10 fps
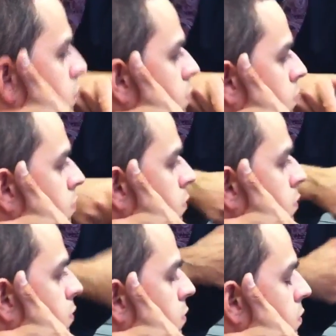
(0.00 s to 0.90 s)
or my
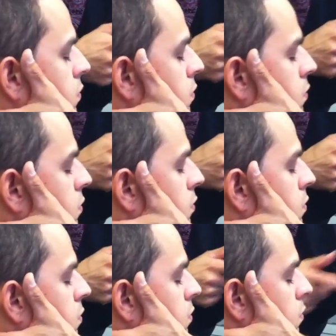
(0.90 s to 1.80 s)
wrist and forearm
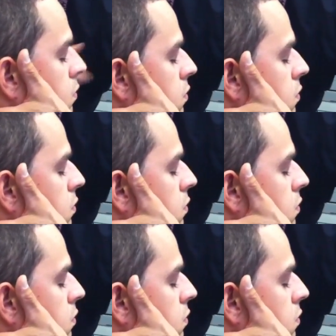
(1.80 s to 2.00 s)
here.